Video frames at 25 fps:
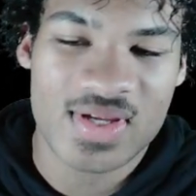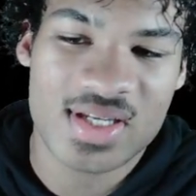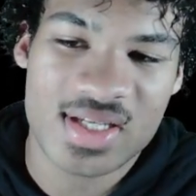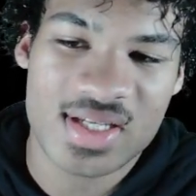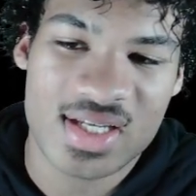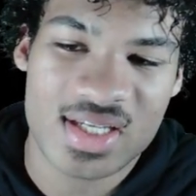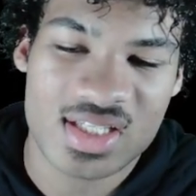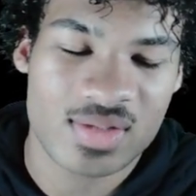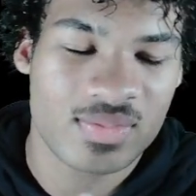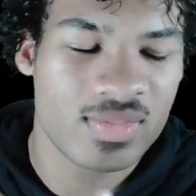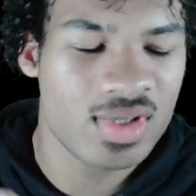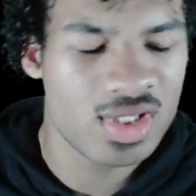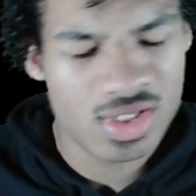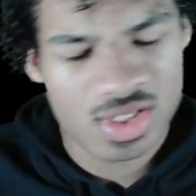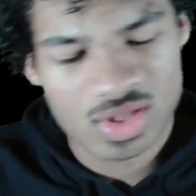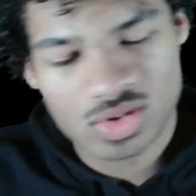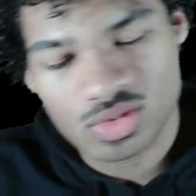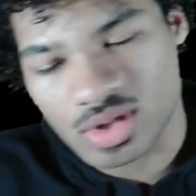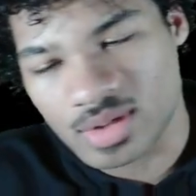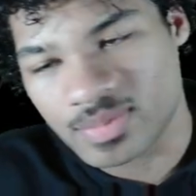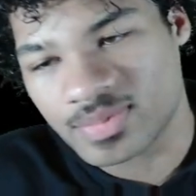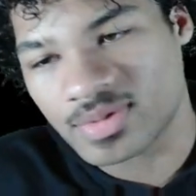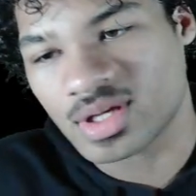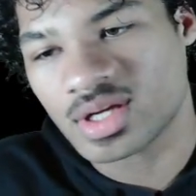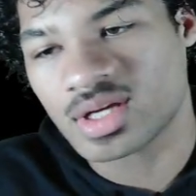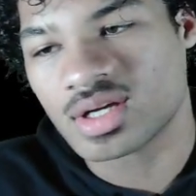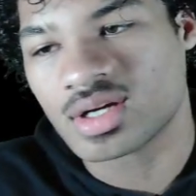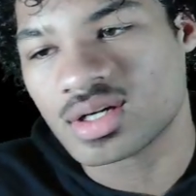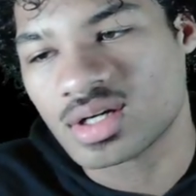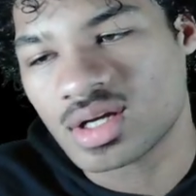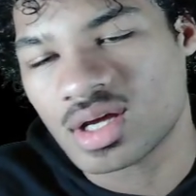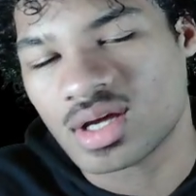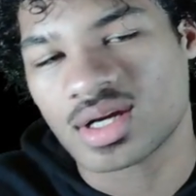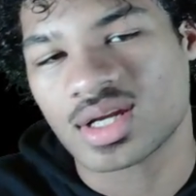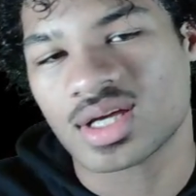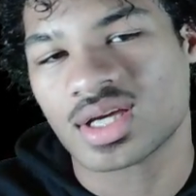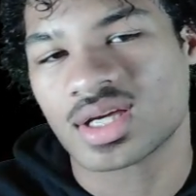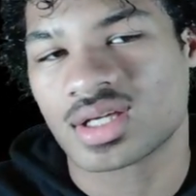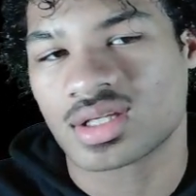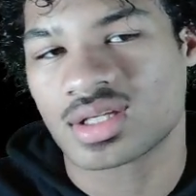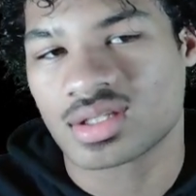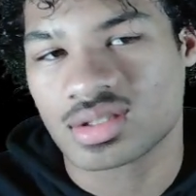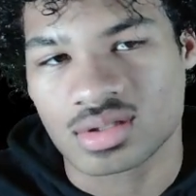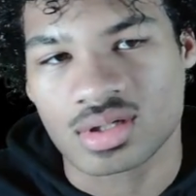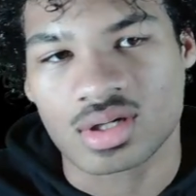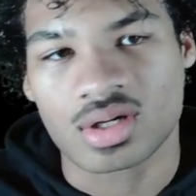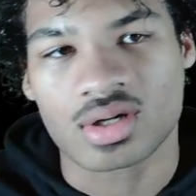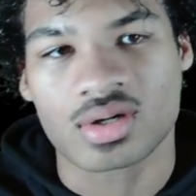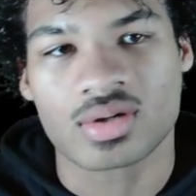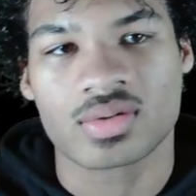as a BT3 player and all that, you
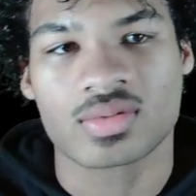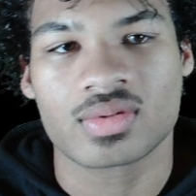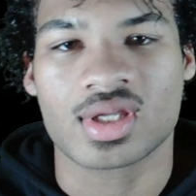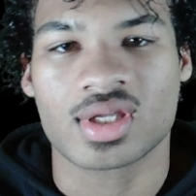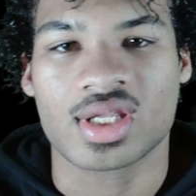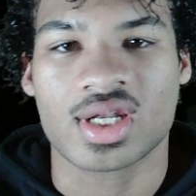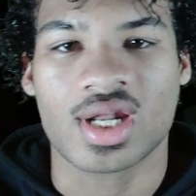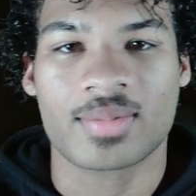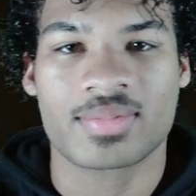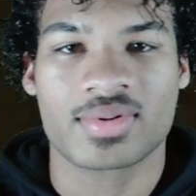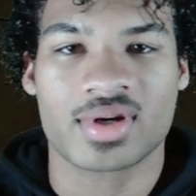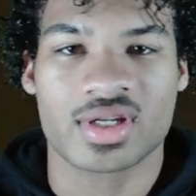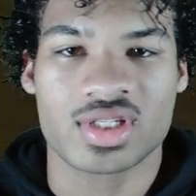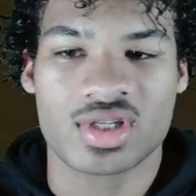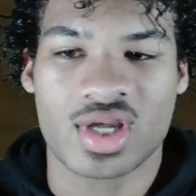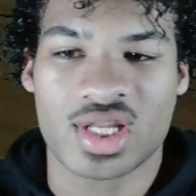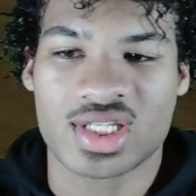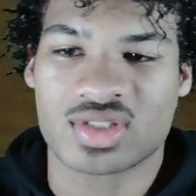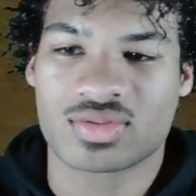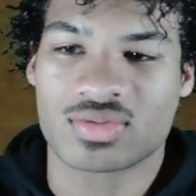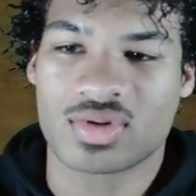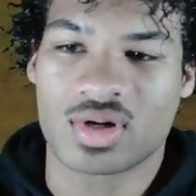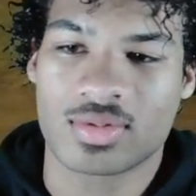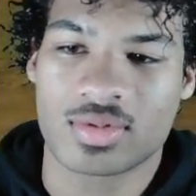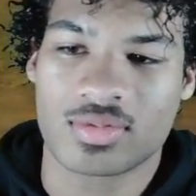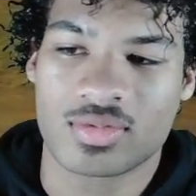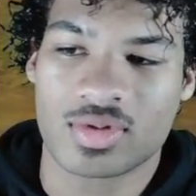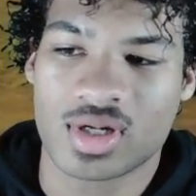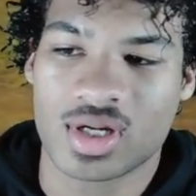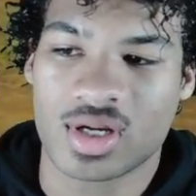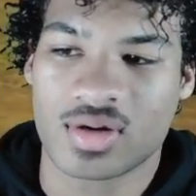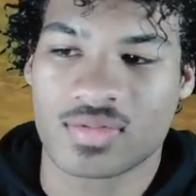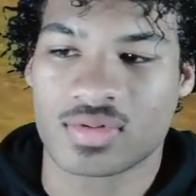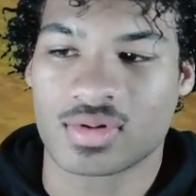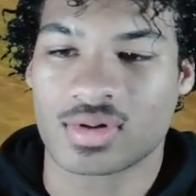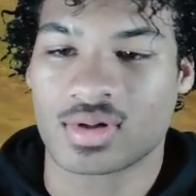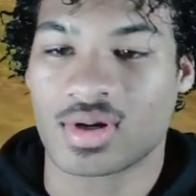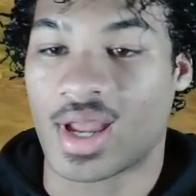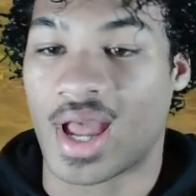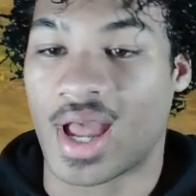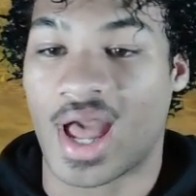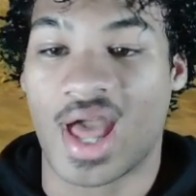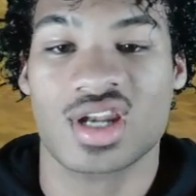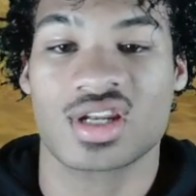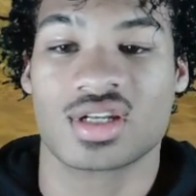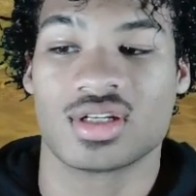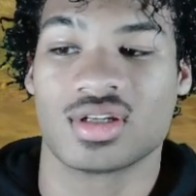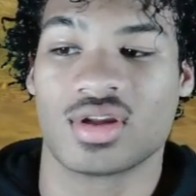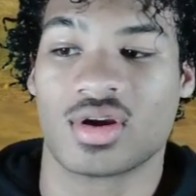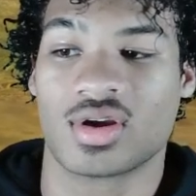know, and I play Yajirobe, whatever. I
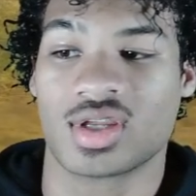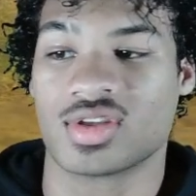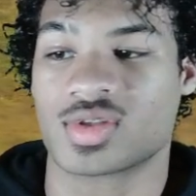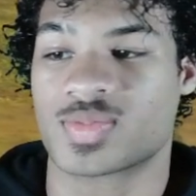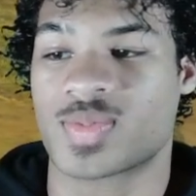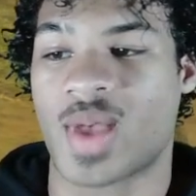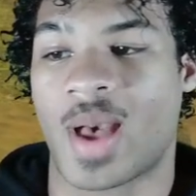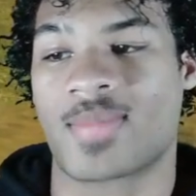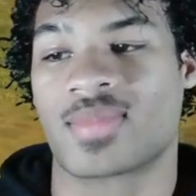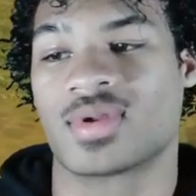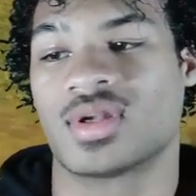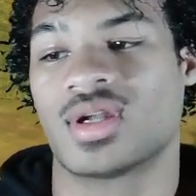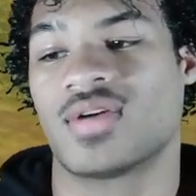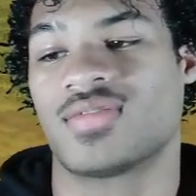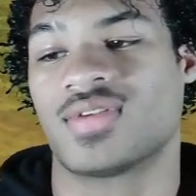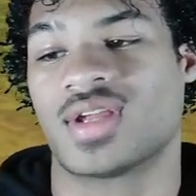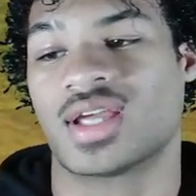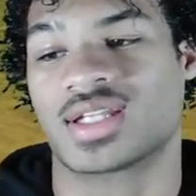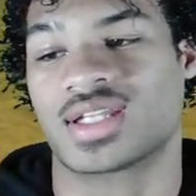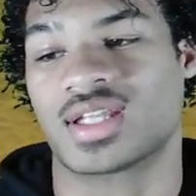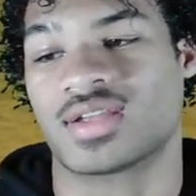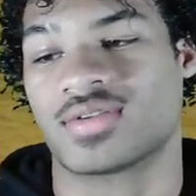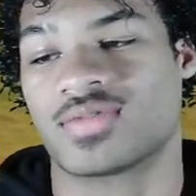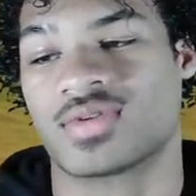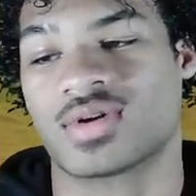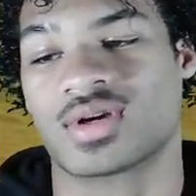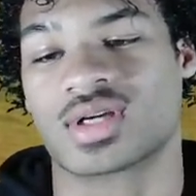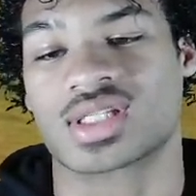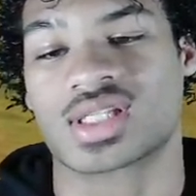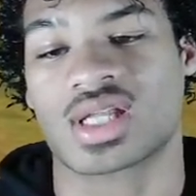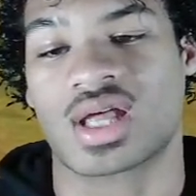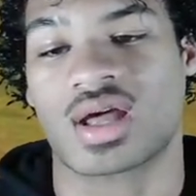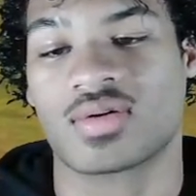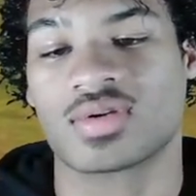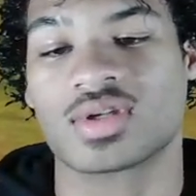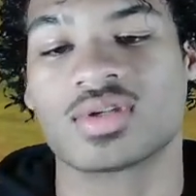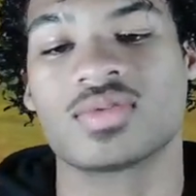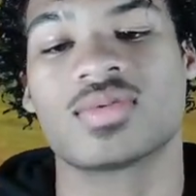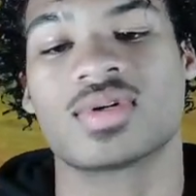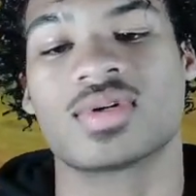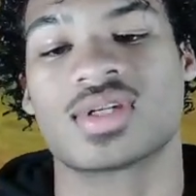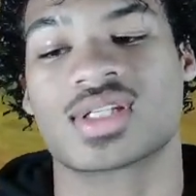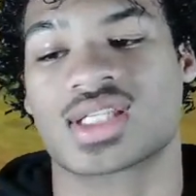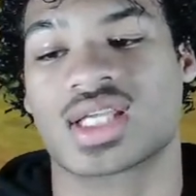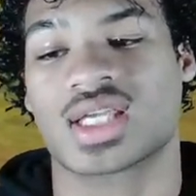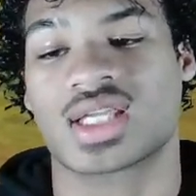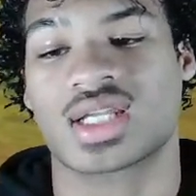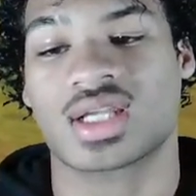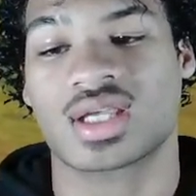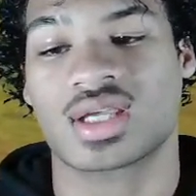didn't know he was popping up like that first. I didn't want to
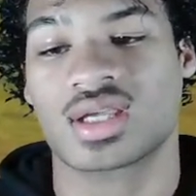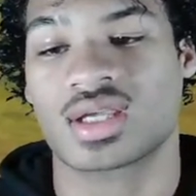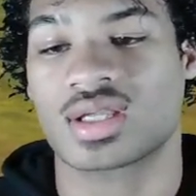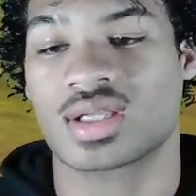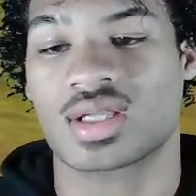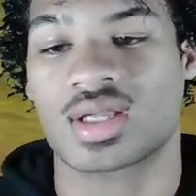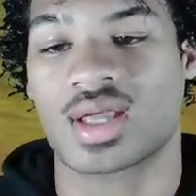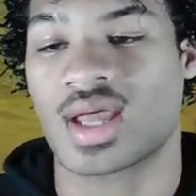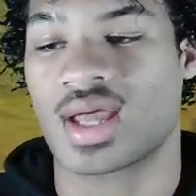say that.